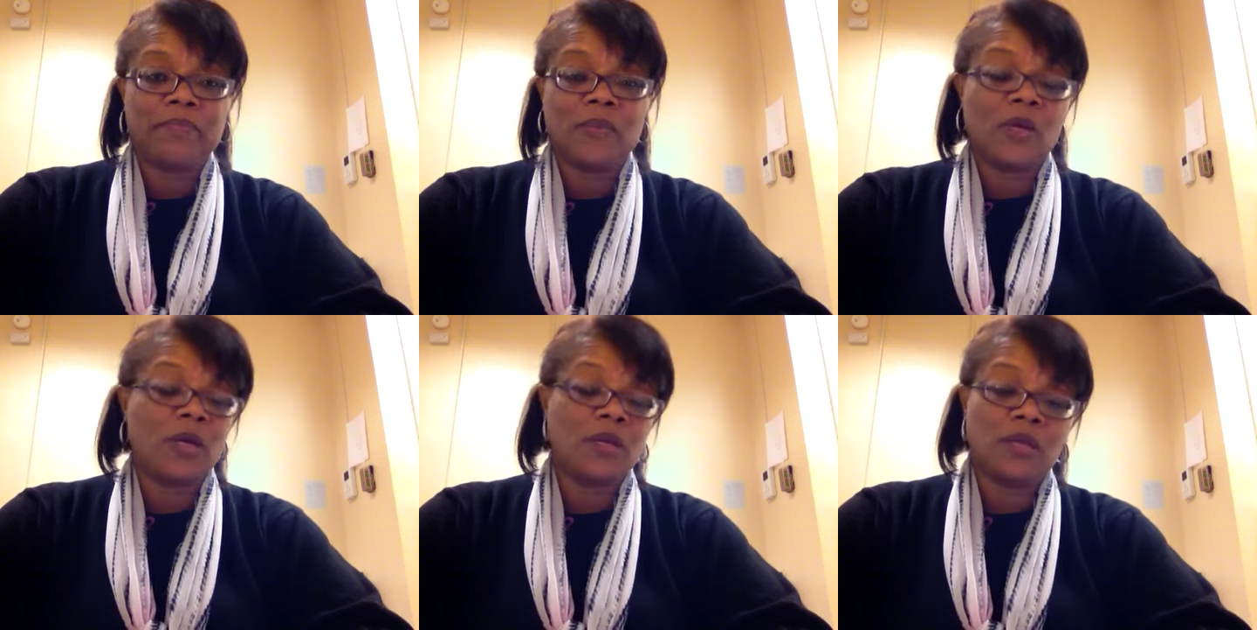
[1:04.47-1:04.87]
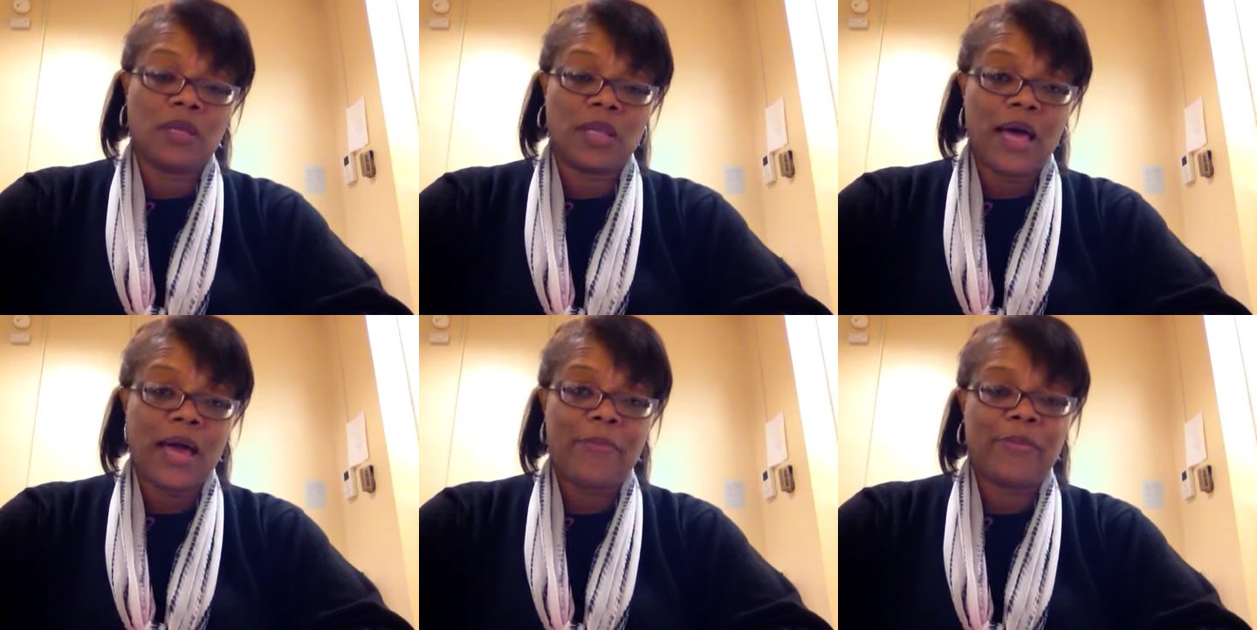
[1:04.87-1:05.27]
go to the
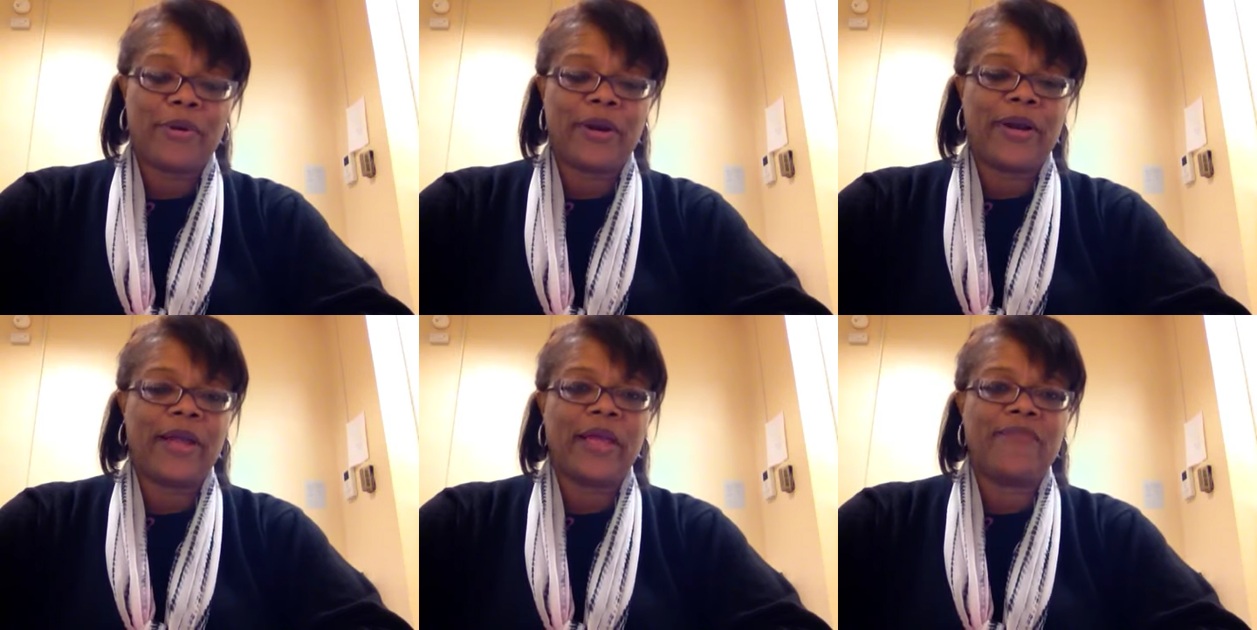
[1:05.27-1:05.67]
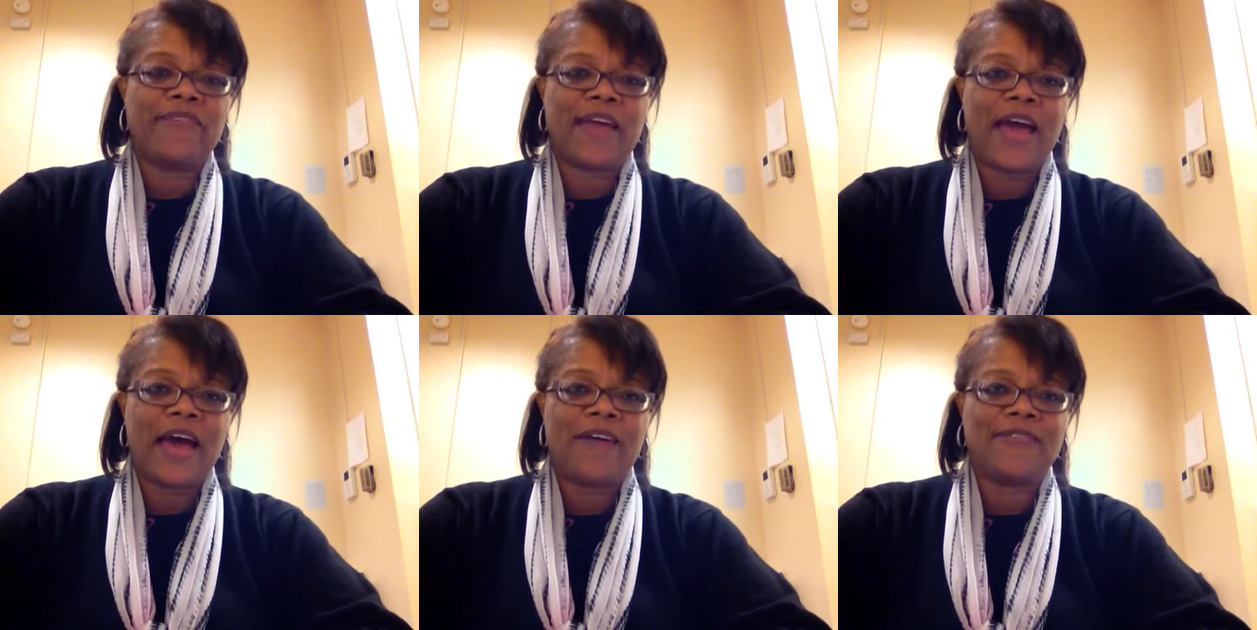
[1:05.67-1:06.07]
library if
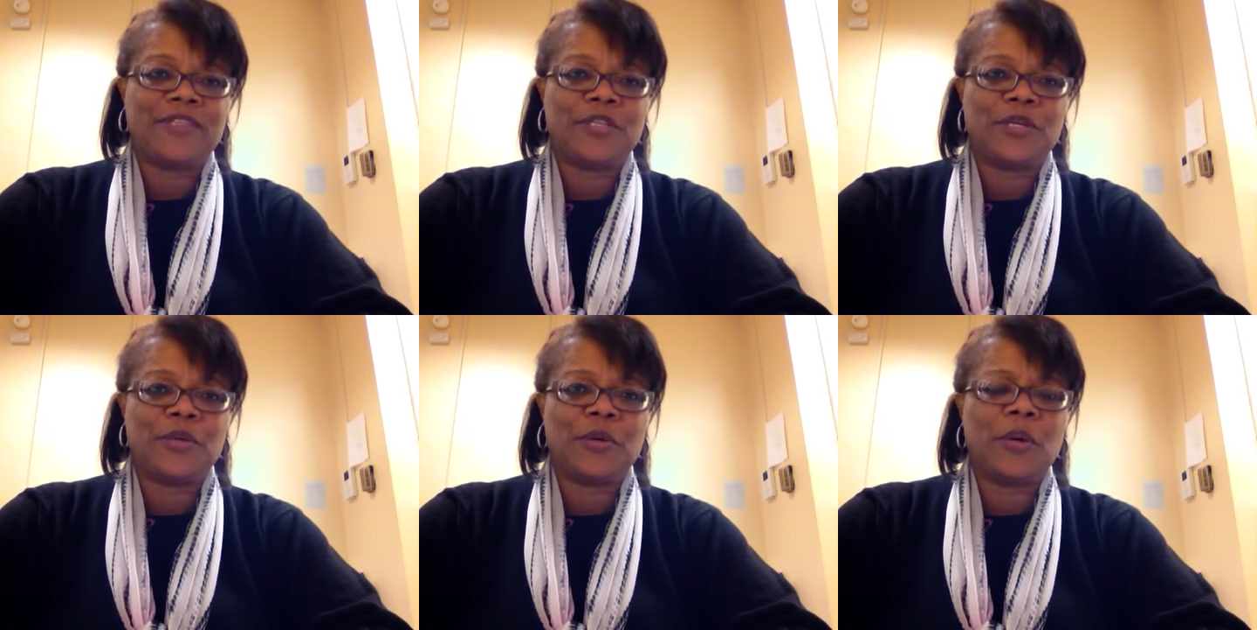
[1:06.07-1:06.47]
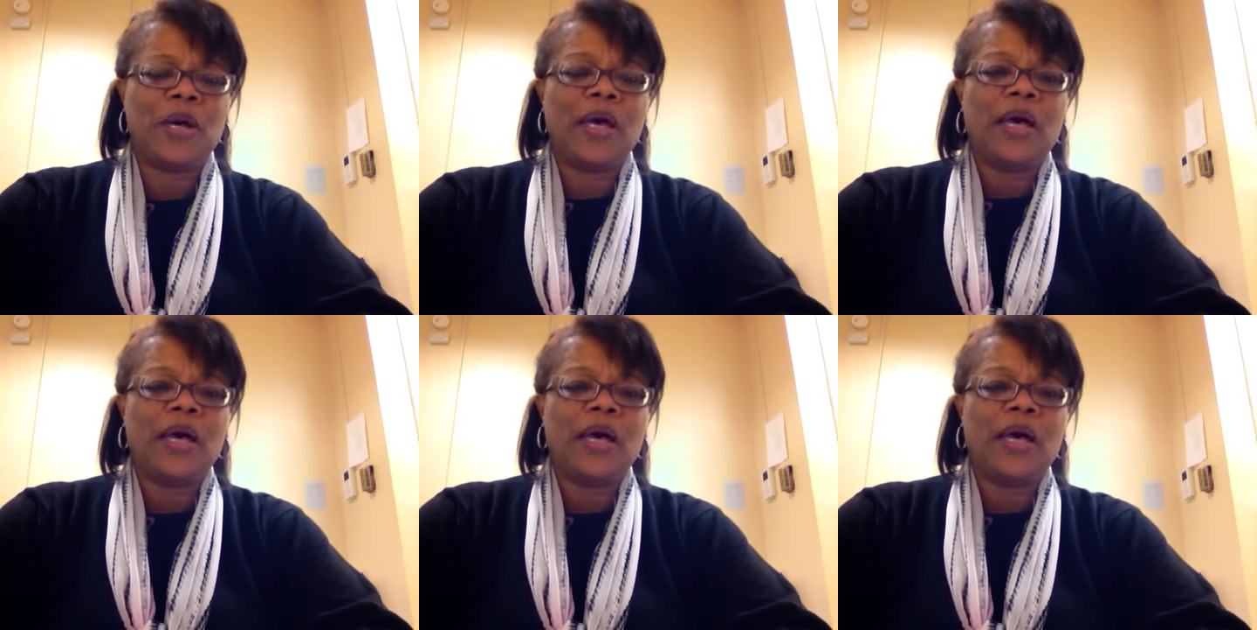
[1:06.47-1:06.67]
you have to,